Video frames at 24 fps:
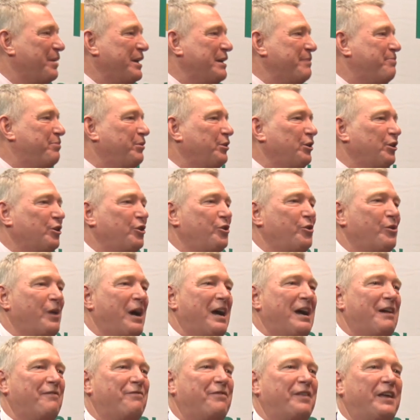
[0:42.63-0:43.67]
people who
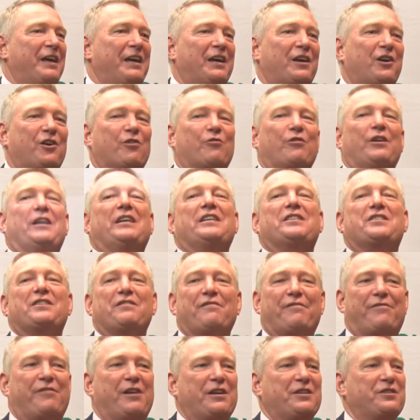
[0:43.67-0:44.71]
have their careers in
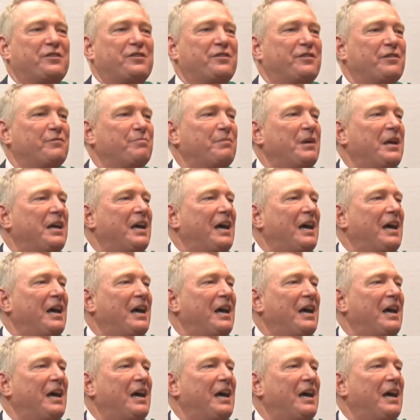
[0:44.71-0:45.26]
front of them